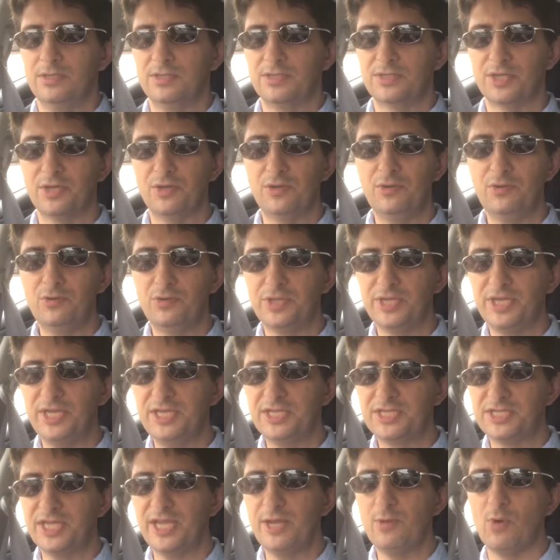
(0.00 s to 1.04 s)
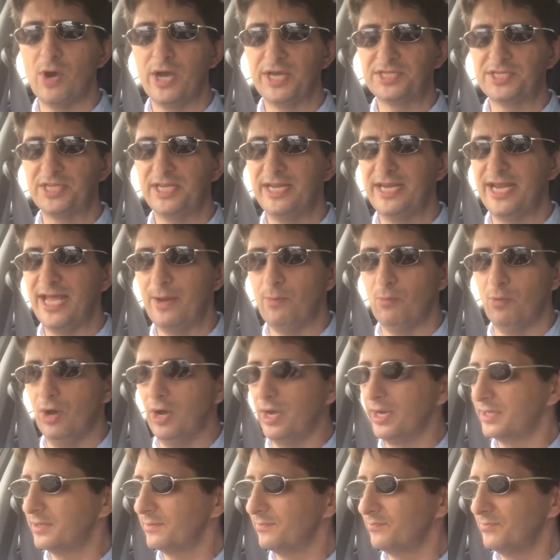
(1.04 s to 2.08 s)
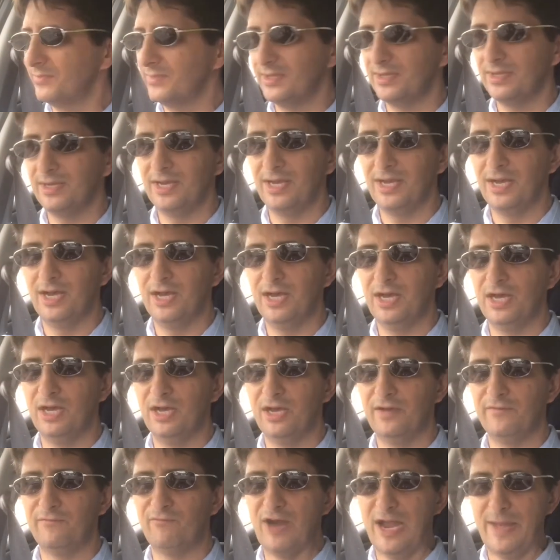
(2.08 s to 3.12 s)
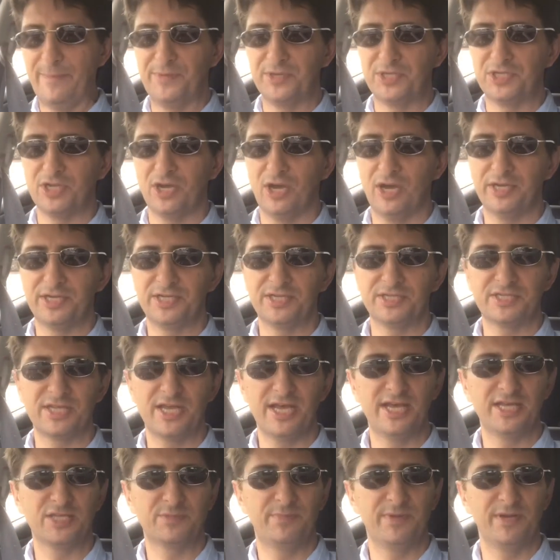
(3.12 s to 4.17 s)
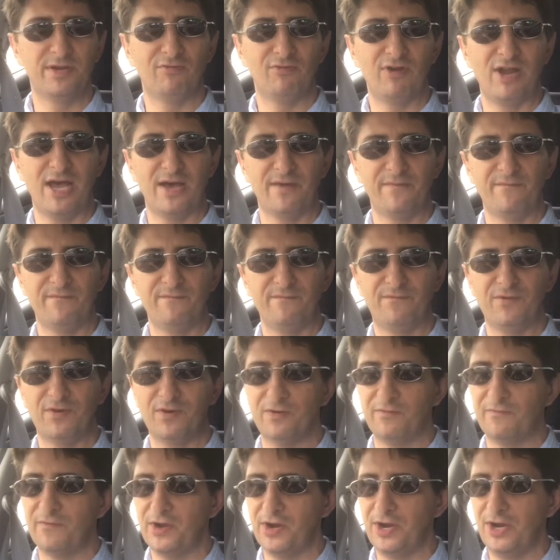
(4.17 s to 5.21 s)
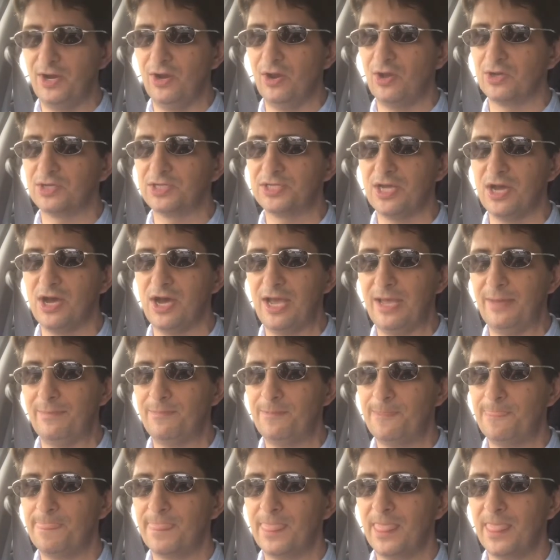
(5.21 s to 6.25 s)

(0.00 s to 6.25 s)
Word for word: So the C Y C network of rapid chargers has been around for a very long time,